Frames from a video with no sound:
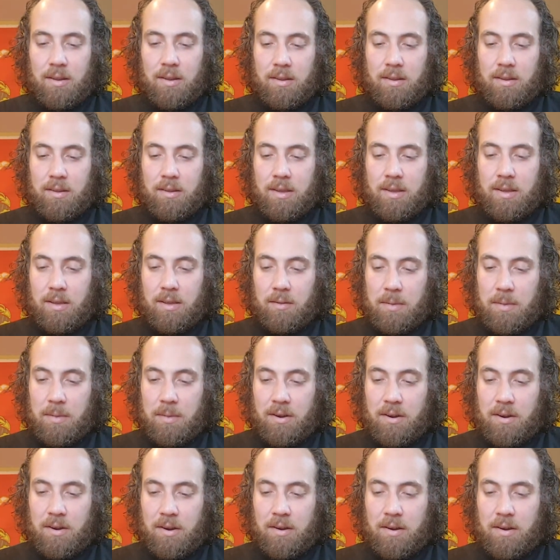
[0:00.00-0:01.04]

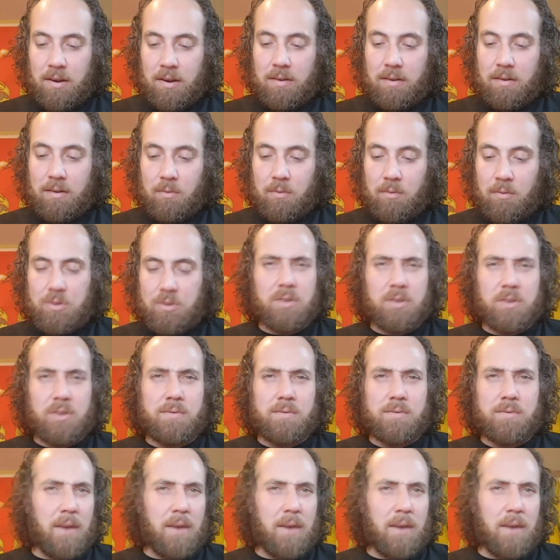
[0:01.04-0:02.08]
kilometer, which is
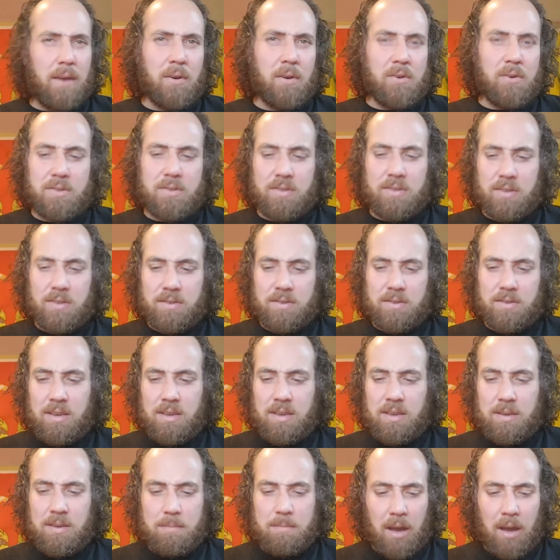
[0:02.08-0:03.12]

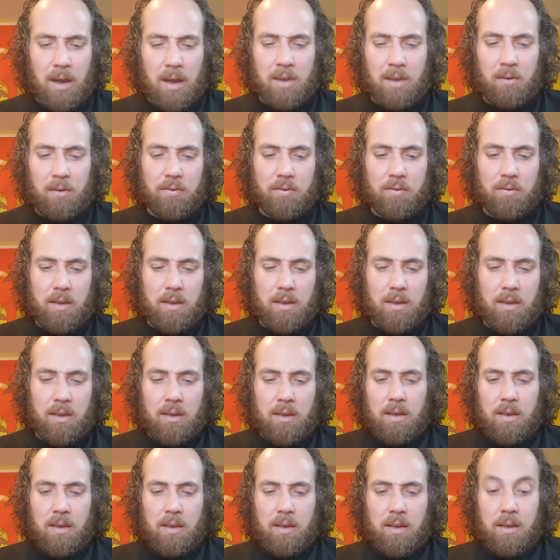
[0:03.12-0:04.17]
560 miles,
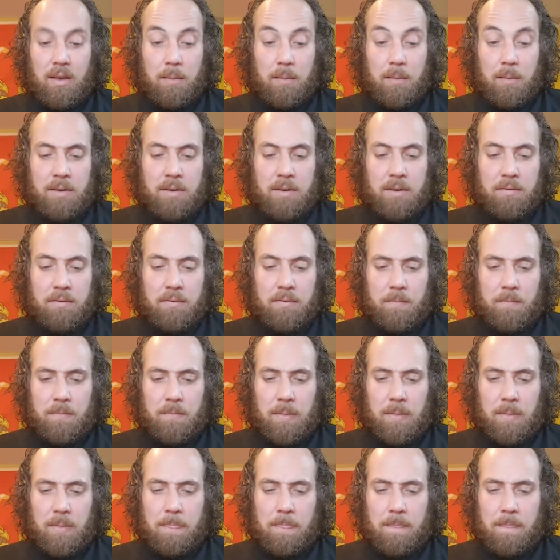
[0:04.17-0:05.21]
I believe,
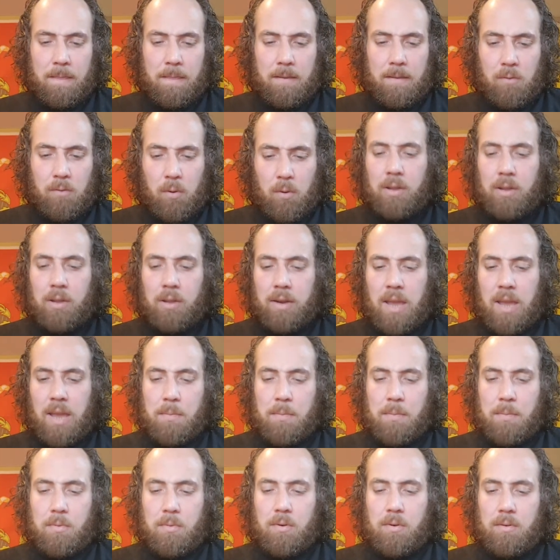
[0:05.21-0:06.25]
nuclear
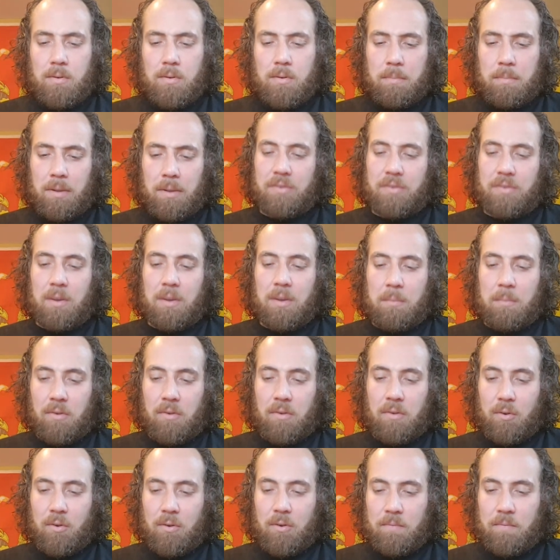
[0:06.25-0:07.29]
capable ballistic
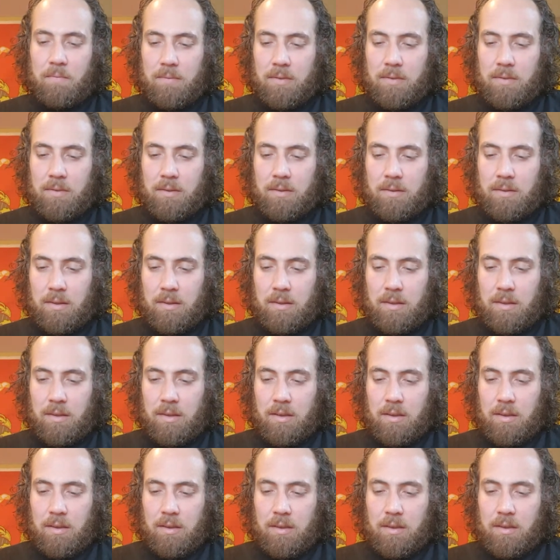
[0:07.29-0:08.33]
missile
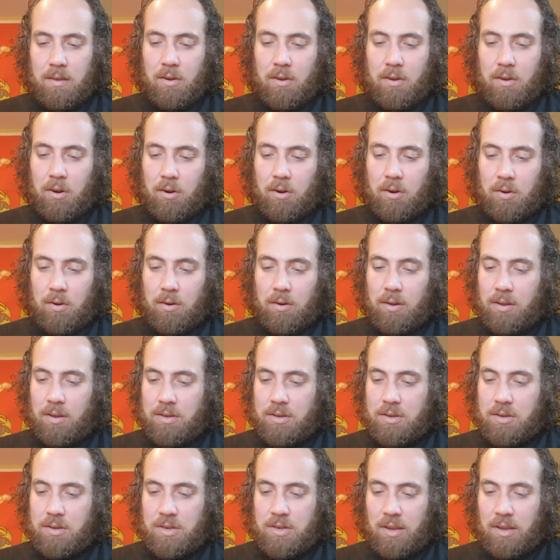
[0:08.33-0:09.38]
called
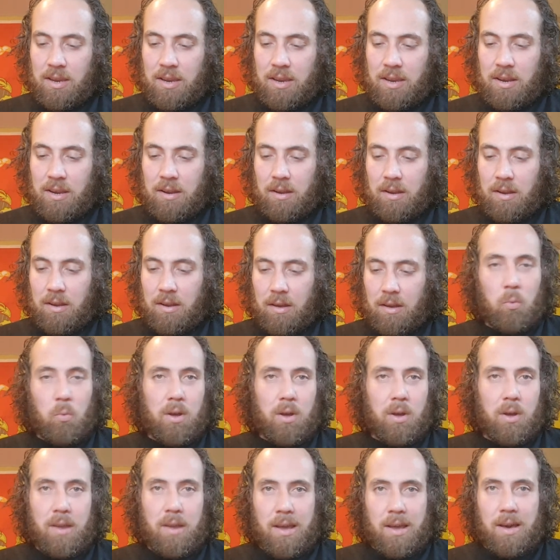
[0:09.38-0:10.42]
Shaheen
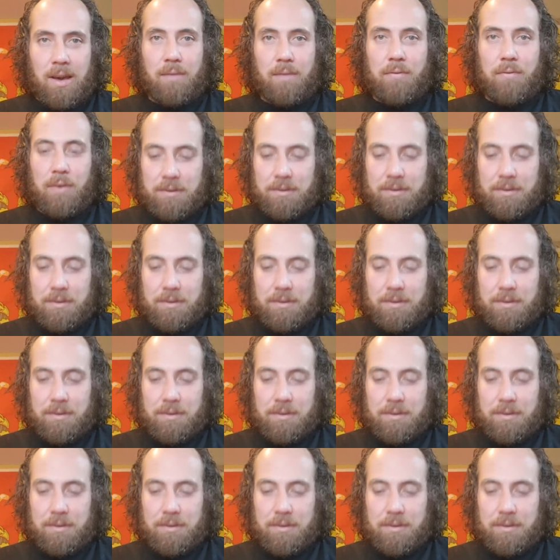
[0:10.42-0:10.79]
1 Alpha.